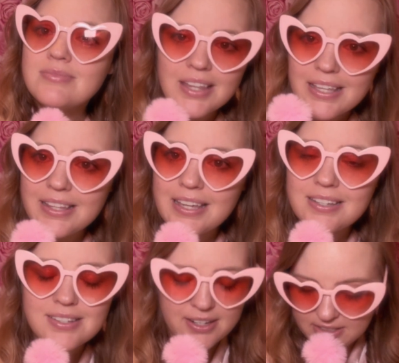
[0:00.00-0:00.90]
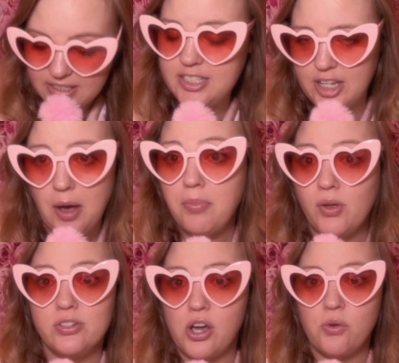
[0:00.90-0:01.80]
lately? Because I
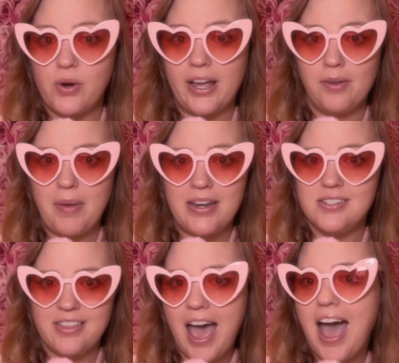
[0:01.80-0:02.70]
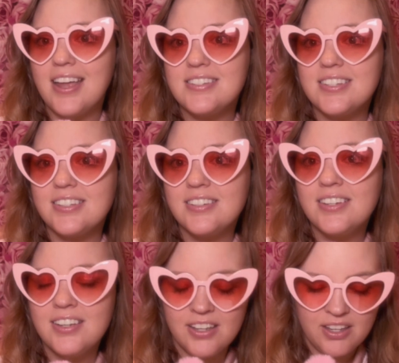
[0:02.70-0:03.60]
double don't recommend that.
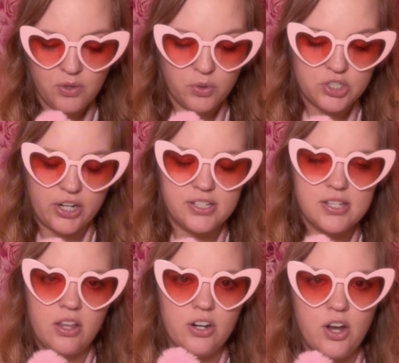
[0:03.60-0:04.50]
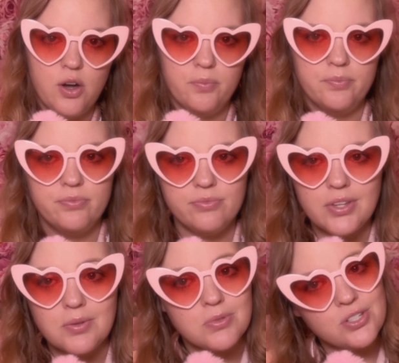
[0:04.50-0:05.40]
We're trying to sell our home
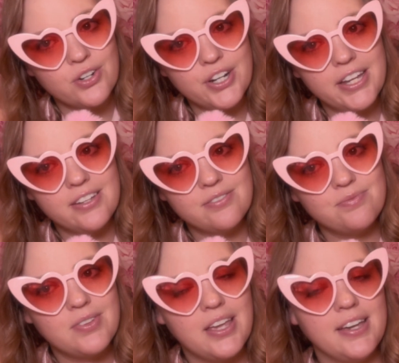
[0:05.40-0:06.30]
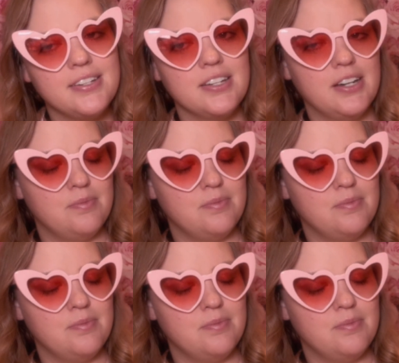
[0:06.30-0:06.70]
in Missouri. And